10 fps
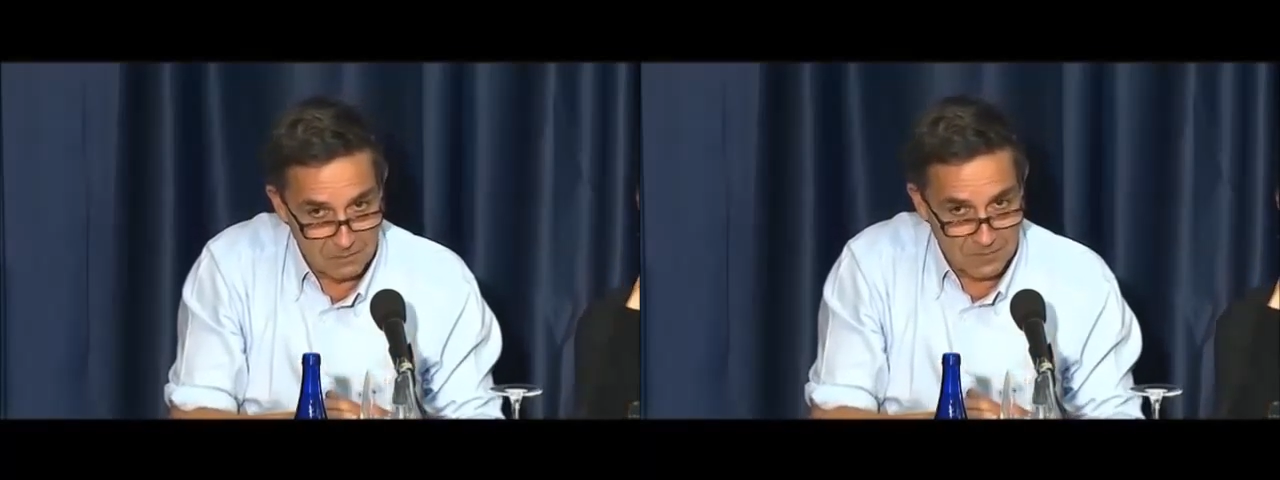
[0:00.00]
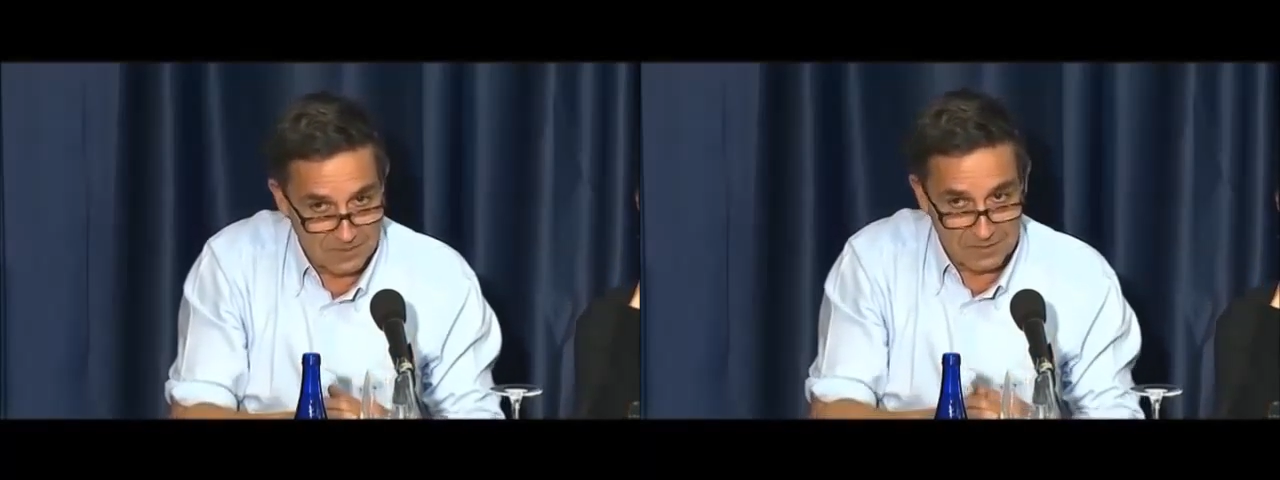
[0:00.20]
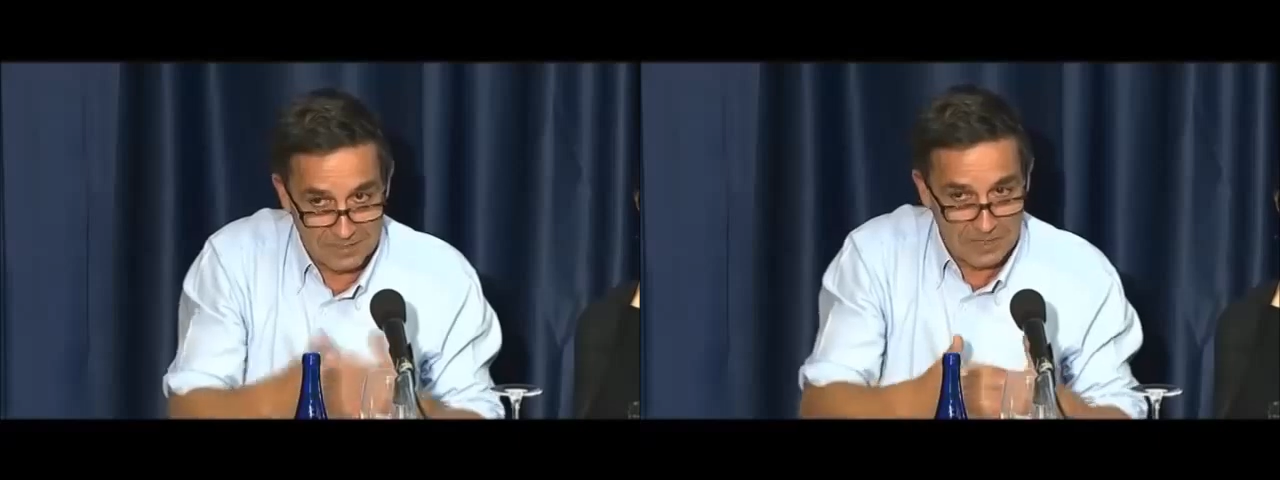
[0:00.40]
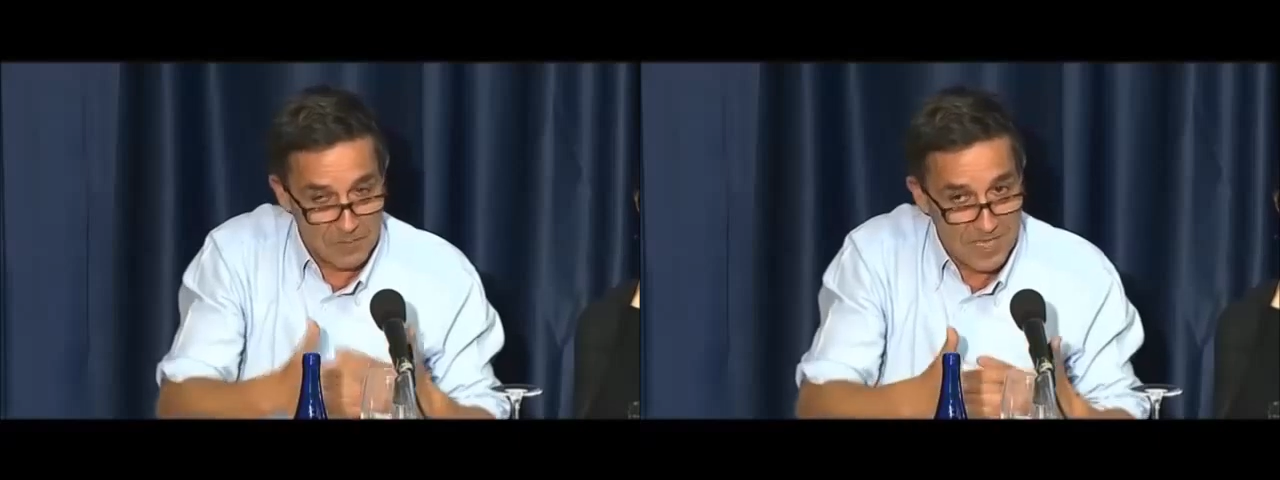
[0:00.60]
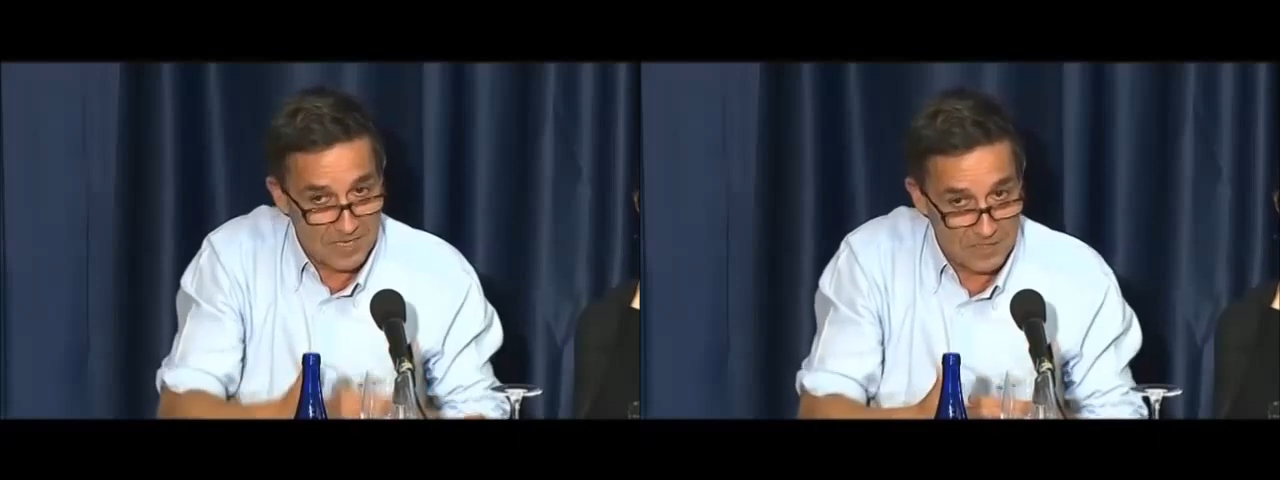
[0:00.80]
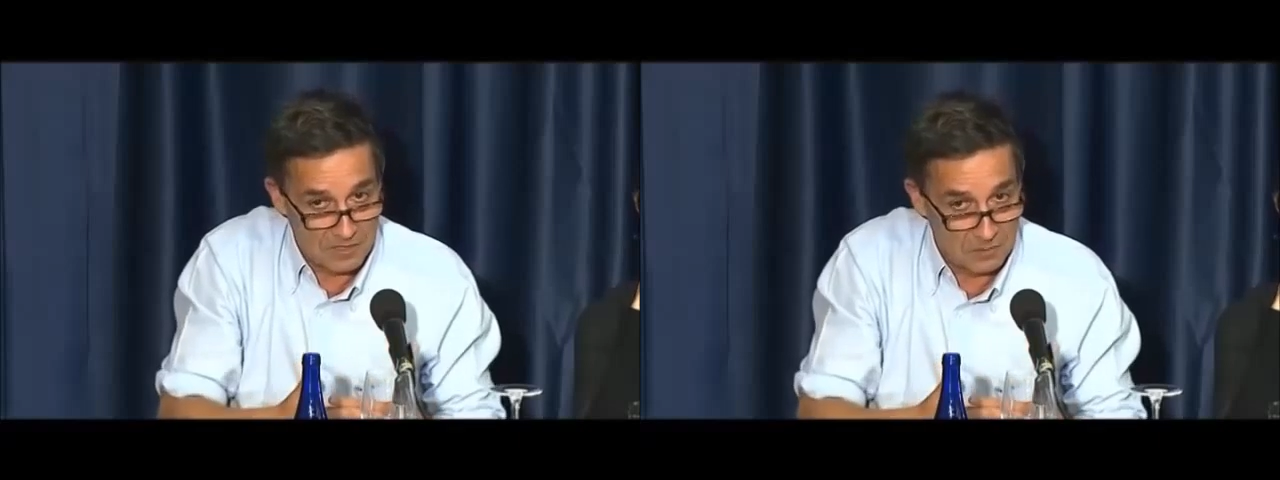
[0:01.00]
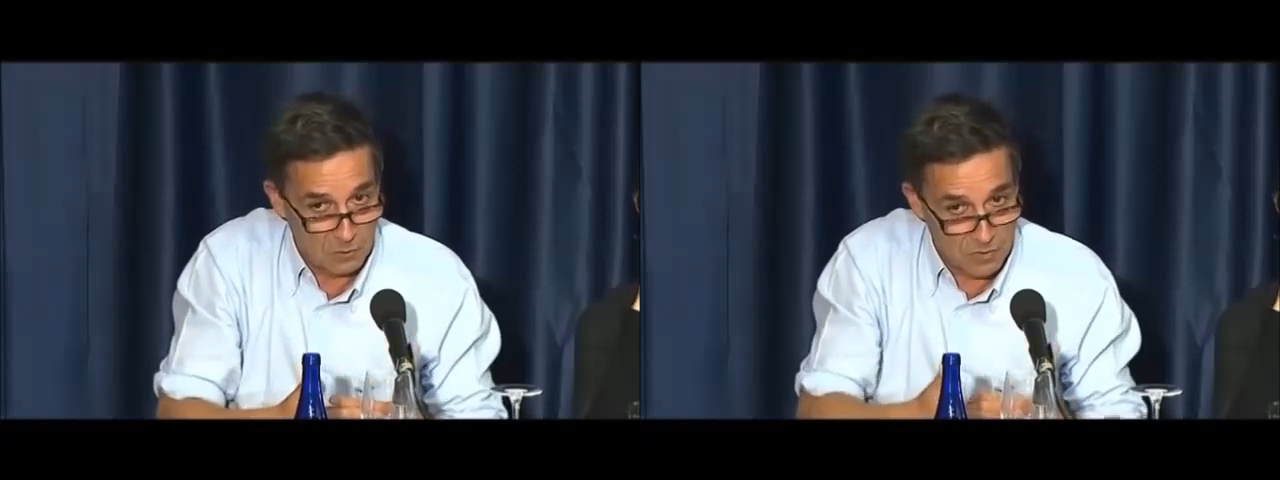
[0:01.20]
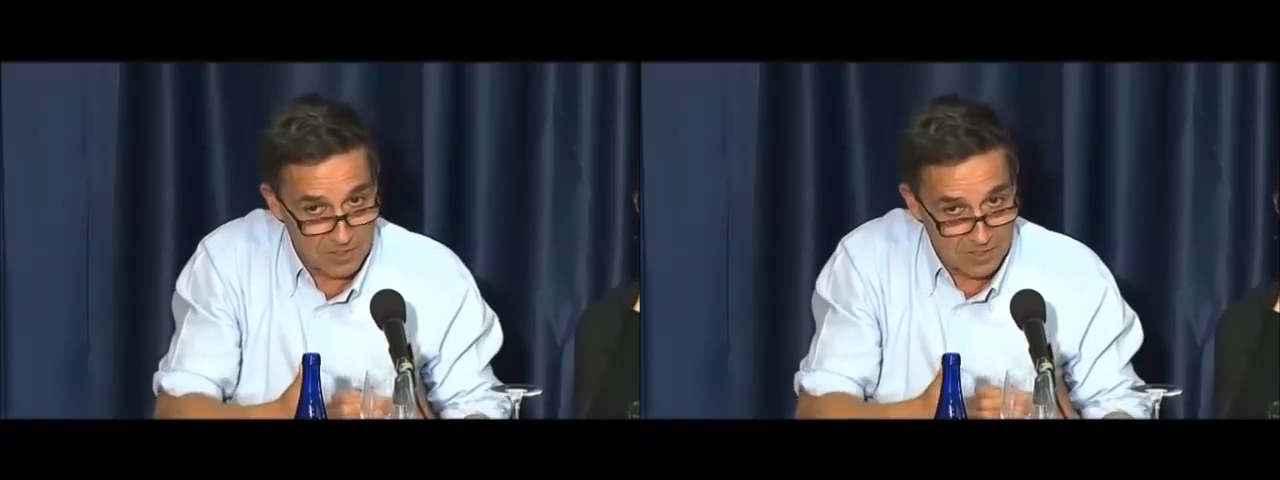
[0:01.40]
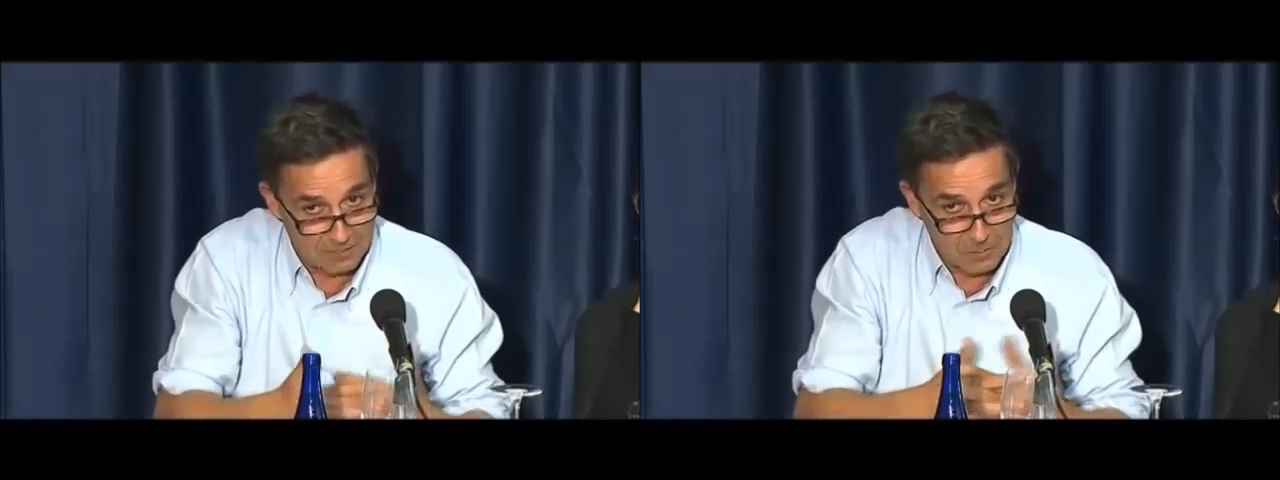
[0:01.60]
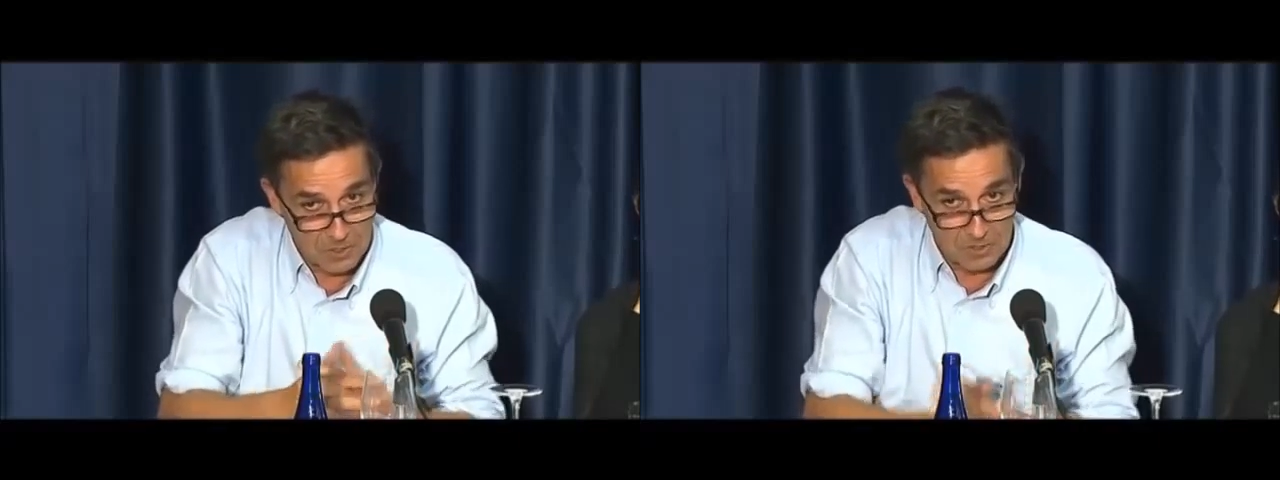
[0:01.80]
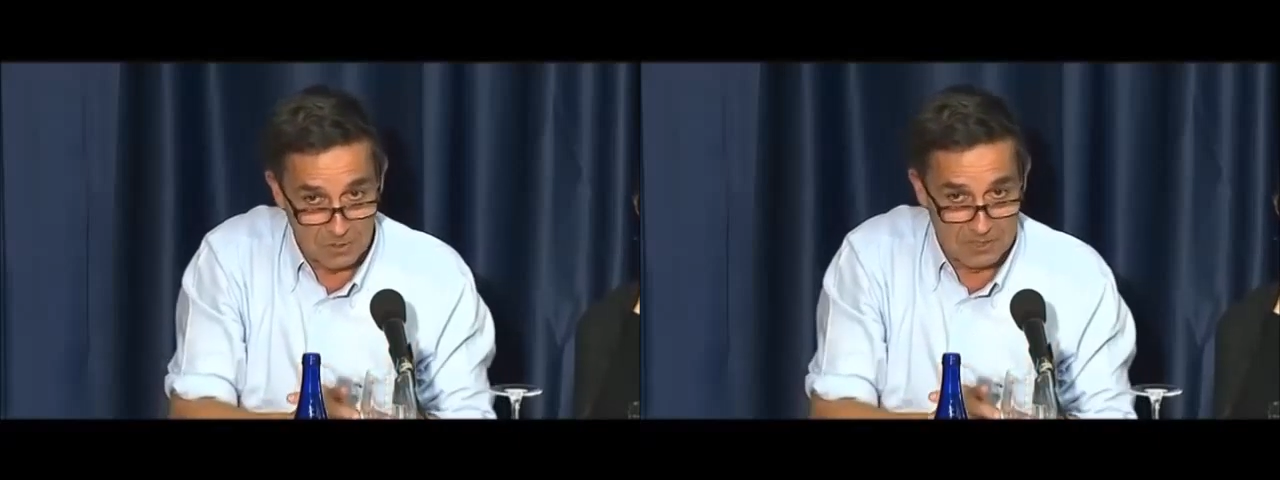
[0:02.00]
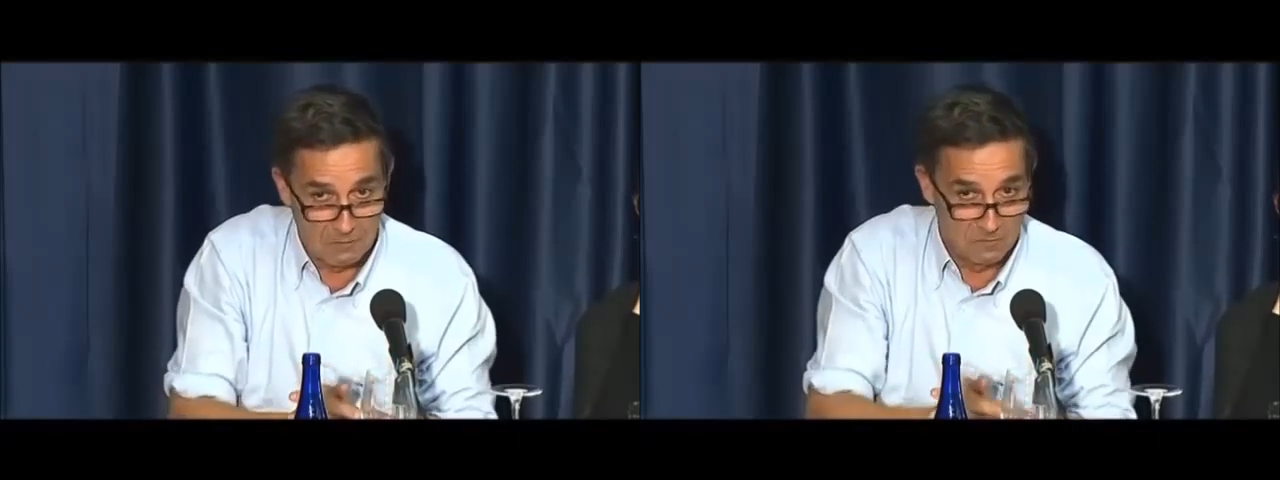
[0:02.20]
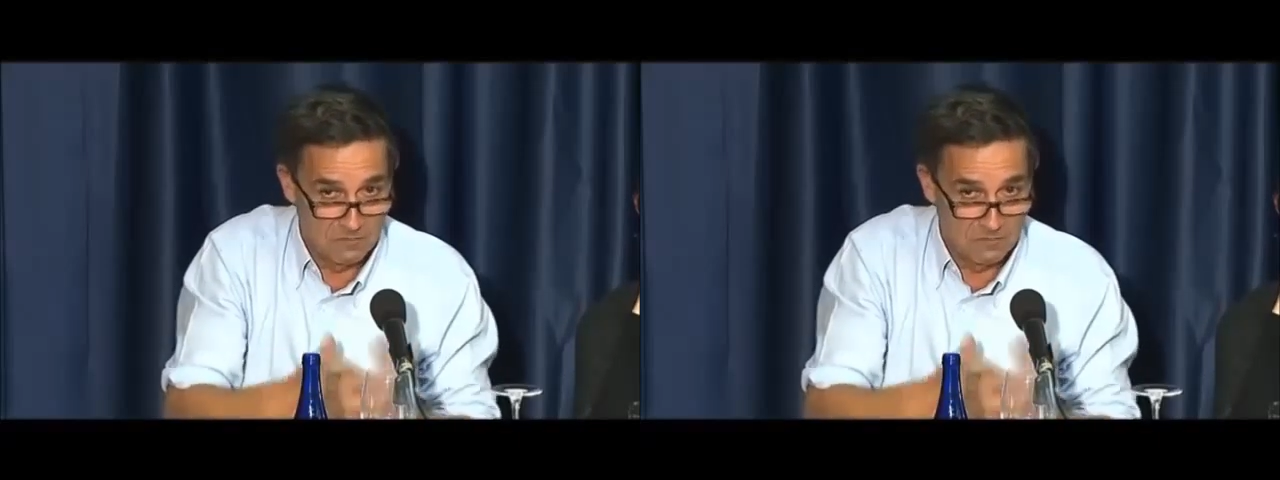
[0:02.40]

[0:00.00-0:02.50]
it can be nice. You see, I